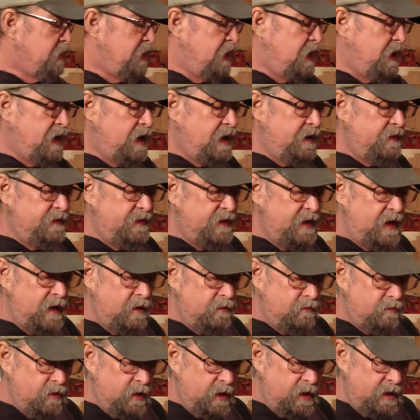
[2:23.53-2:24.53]
to add that
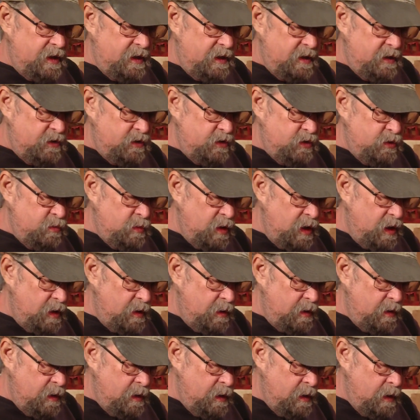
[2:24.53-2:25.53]
right into
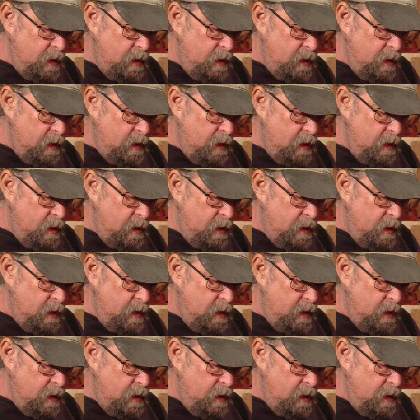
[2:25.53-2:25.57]
my